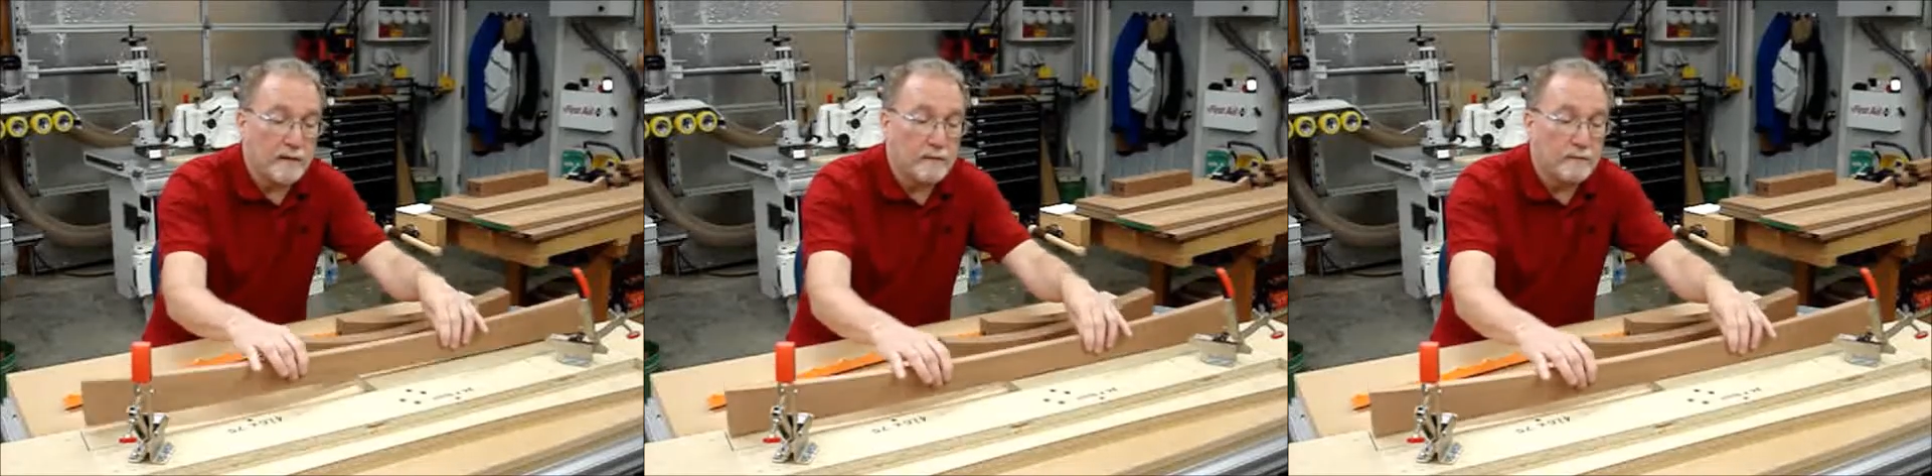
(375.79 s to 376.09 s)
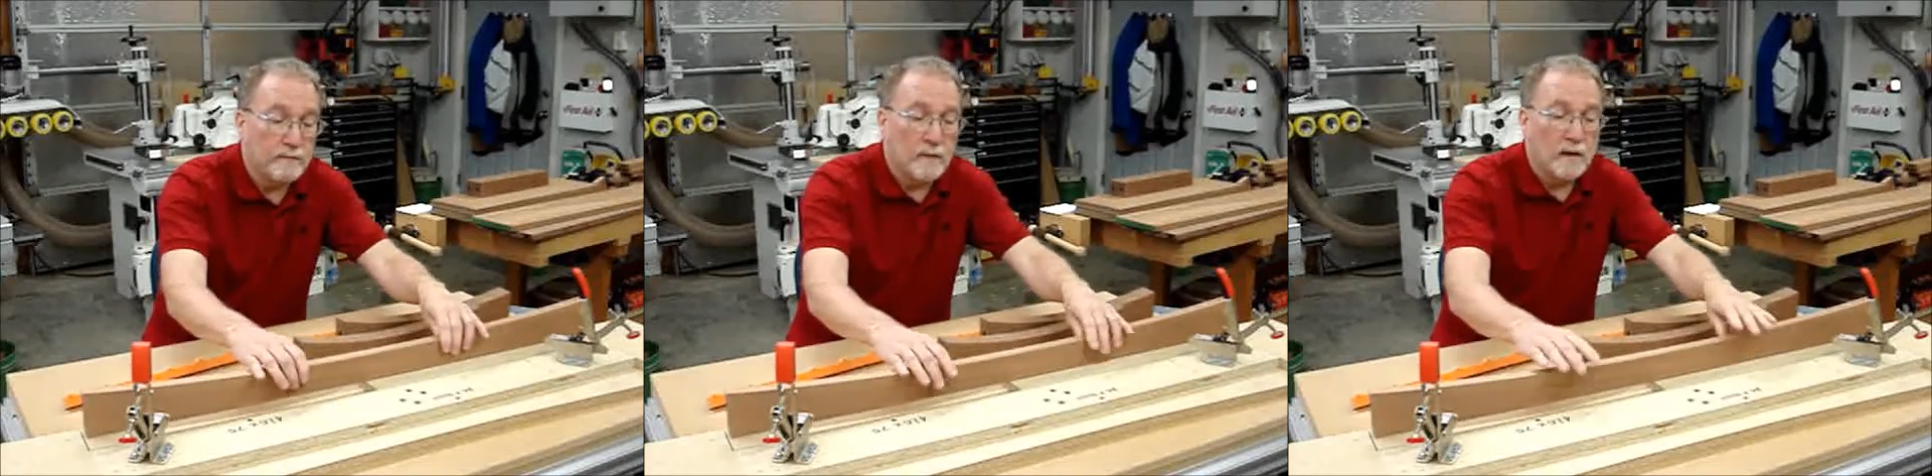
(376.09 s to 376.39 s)

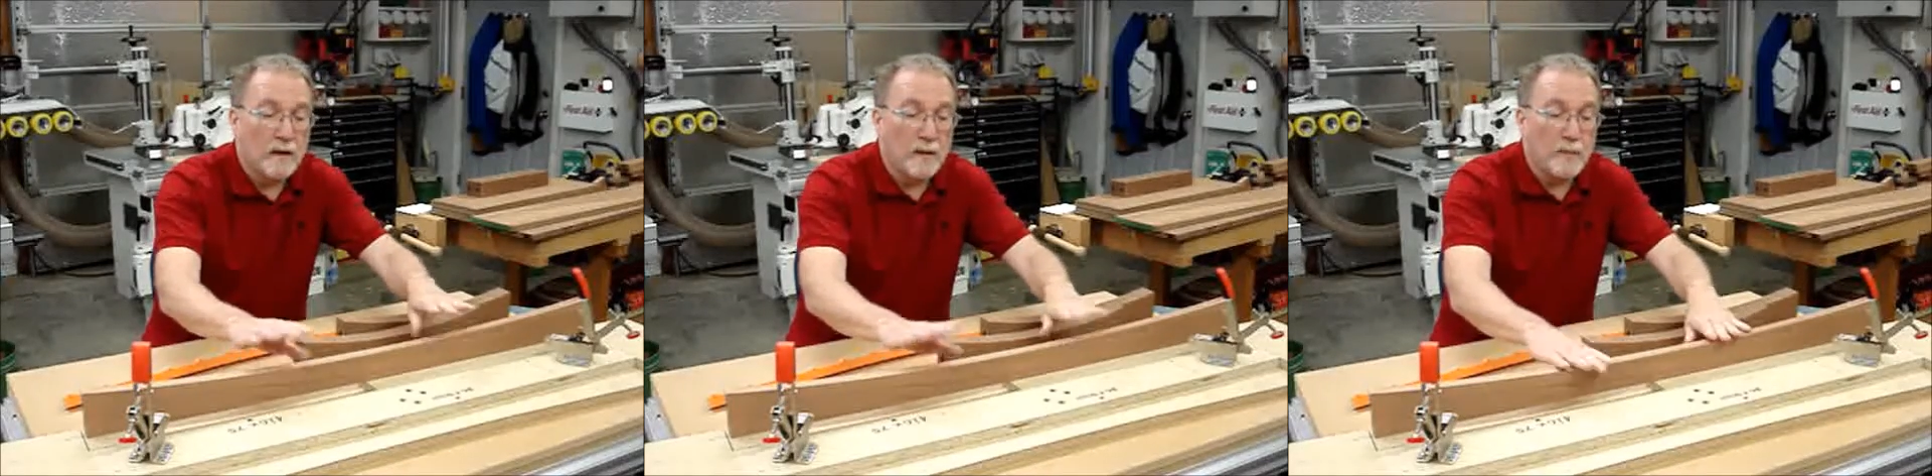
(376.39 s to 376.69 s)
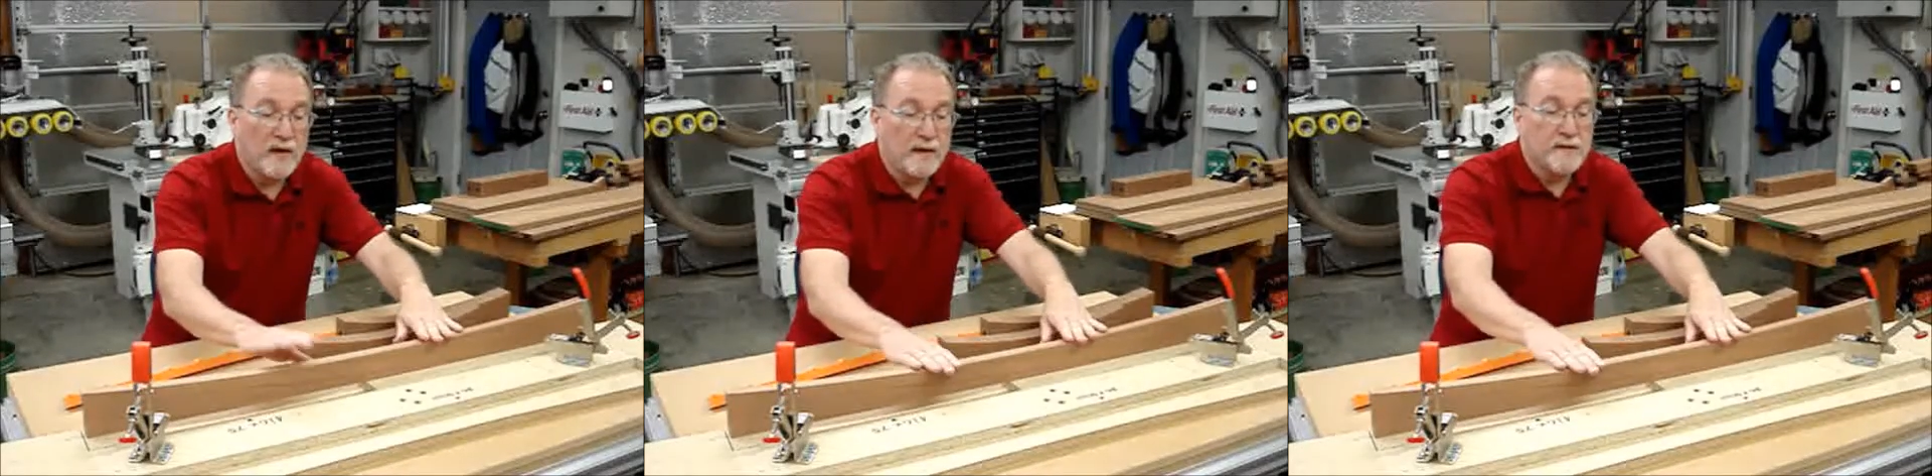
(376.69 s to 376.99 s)
a
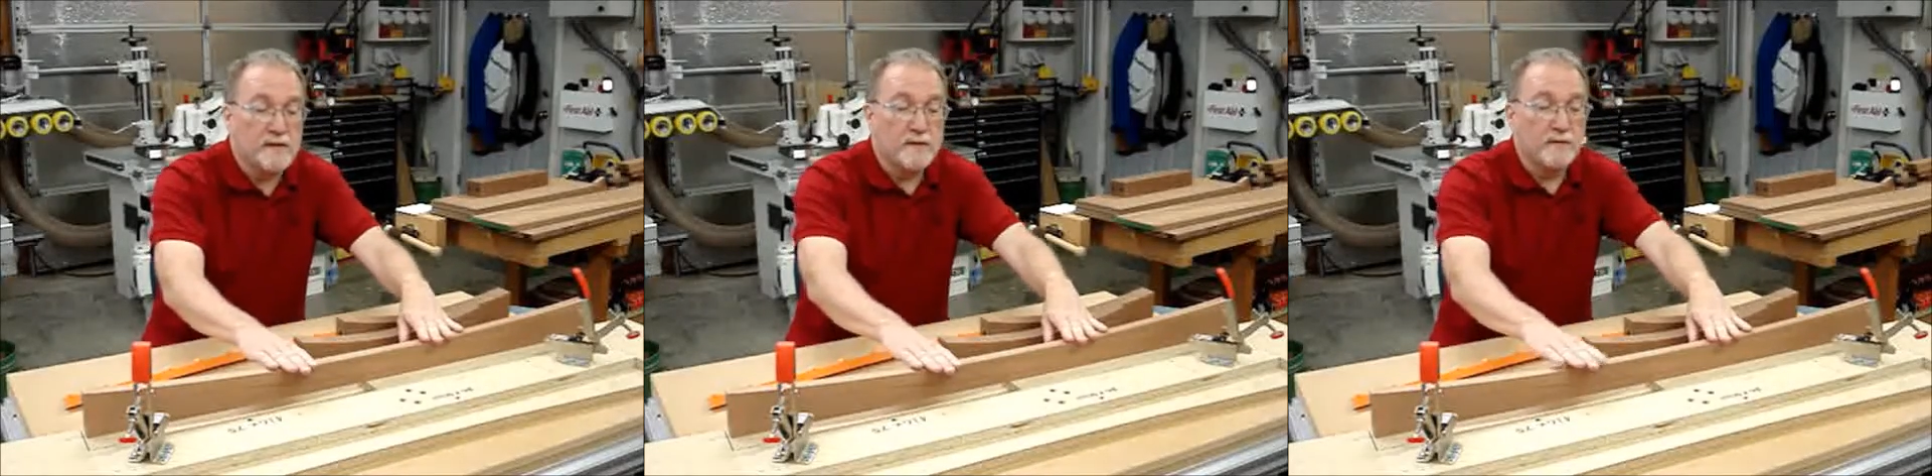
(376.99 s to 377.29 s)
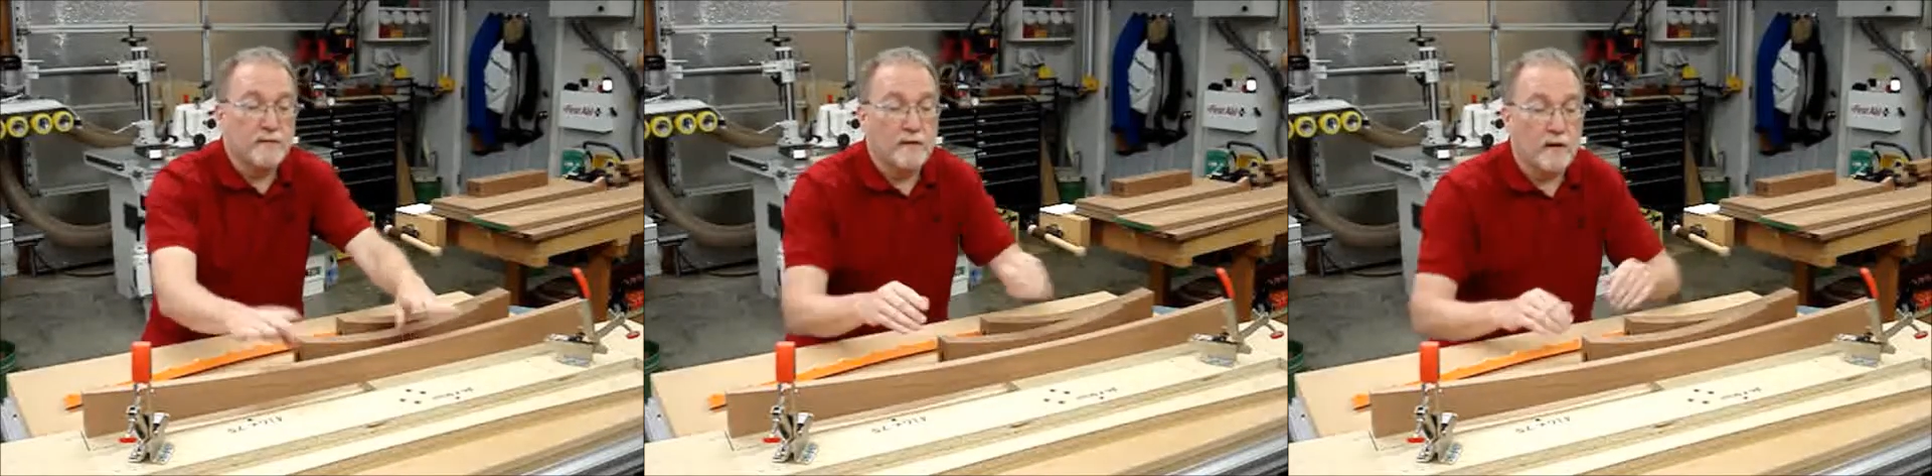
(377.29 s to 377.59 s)
piece
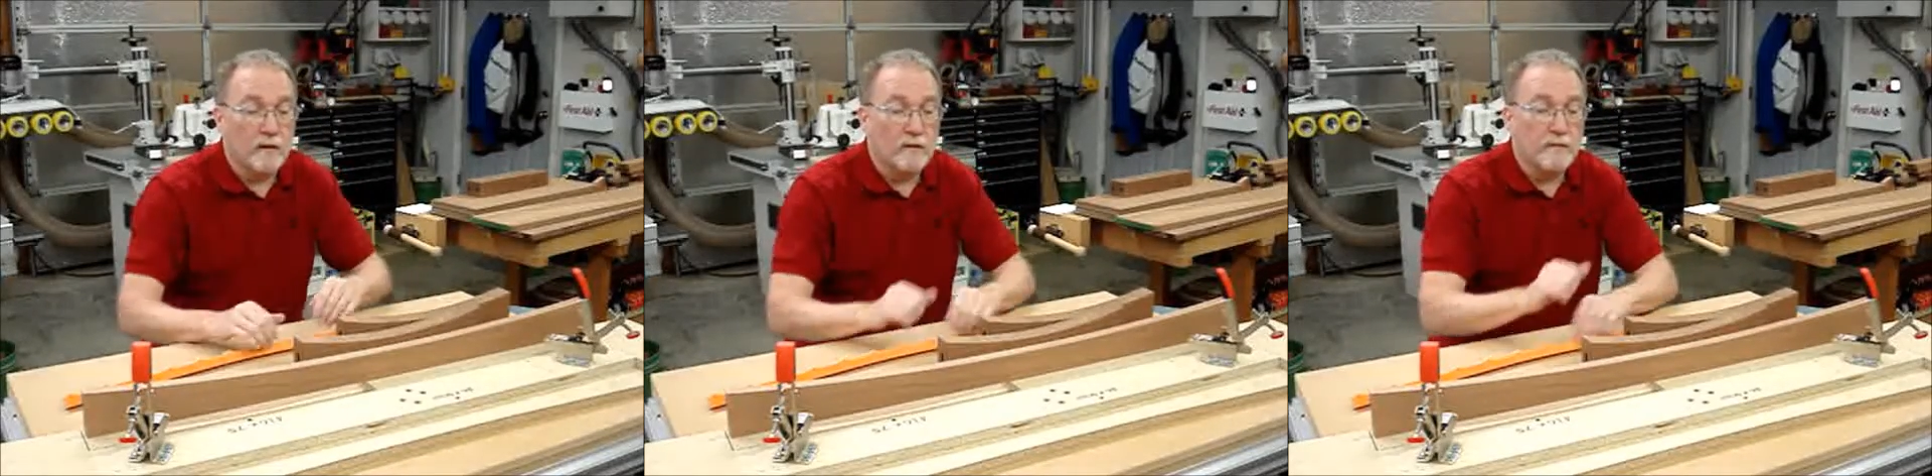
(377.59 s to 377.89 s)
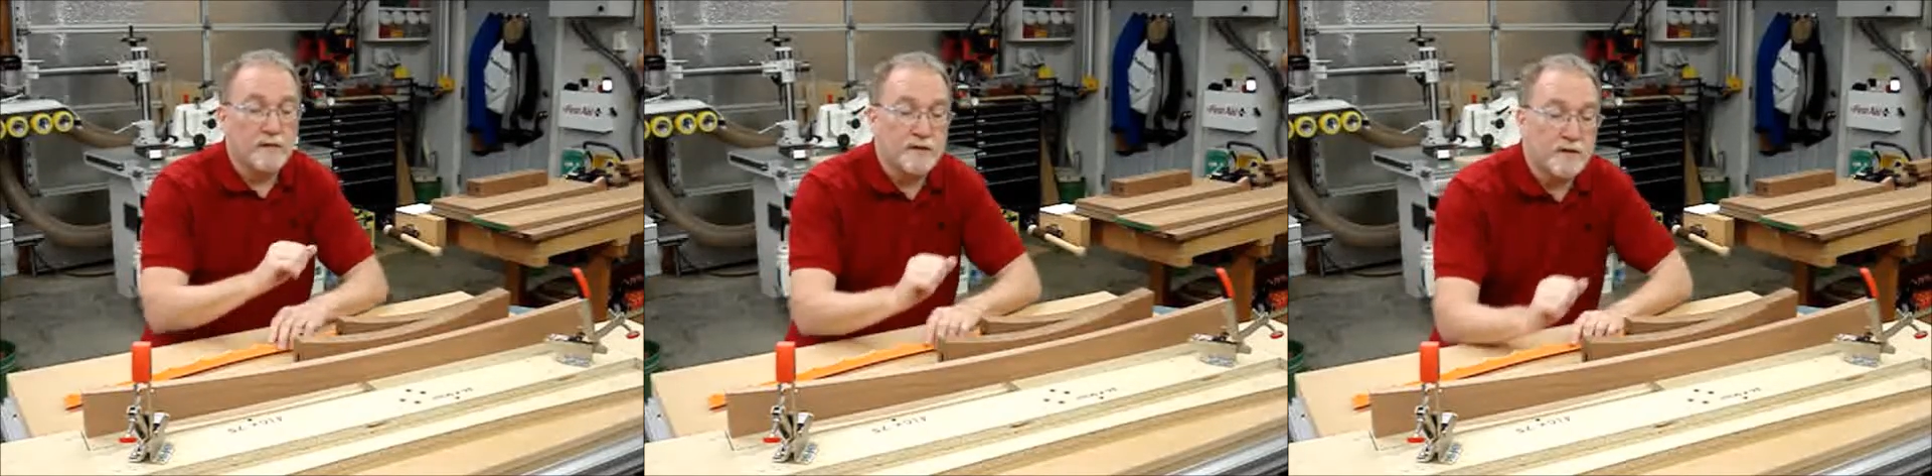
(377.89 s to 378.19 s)
of
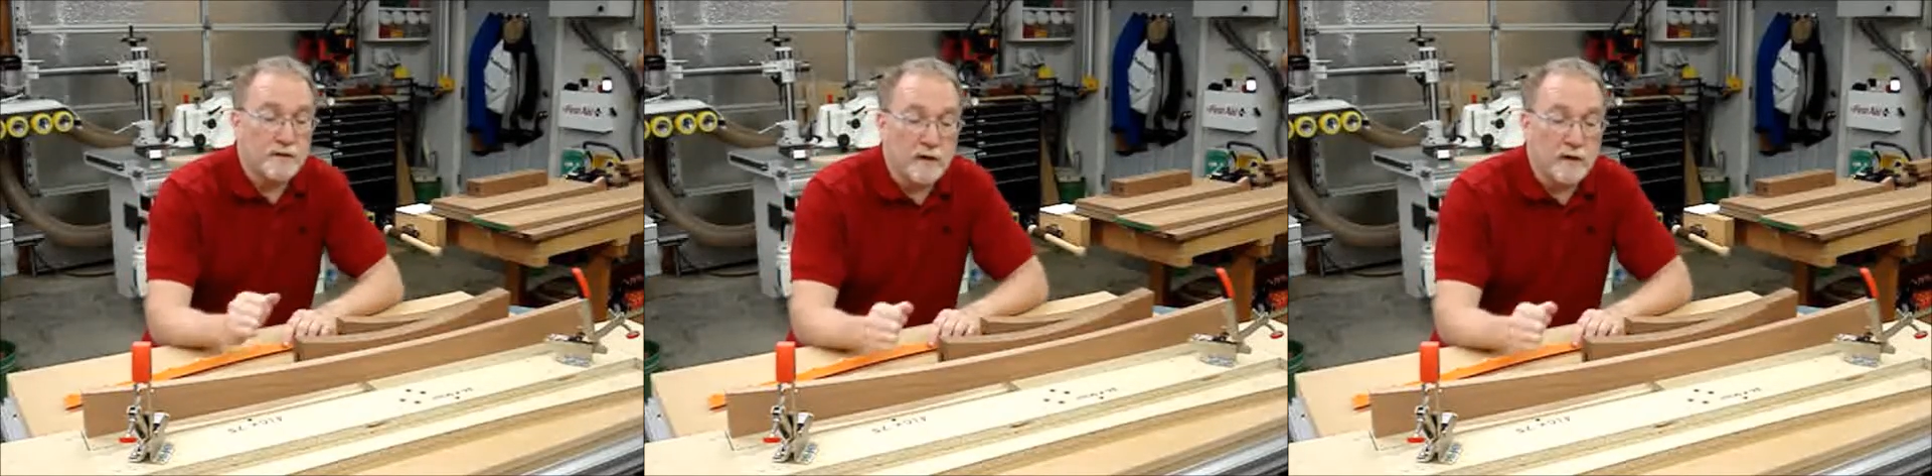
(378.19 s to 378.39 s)
curve that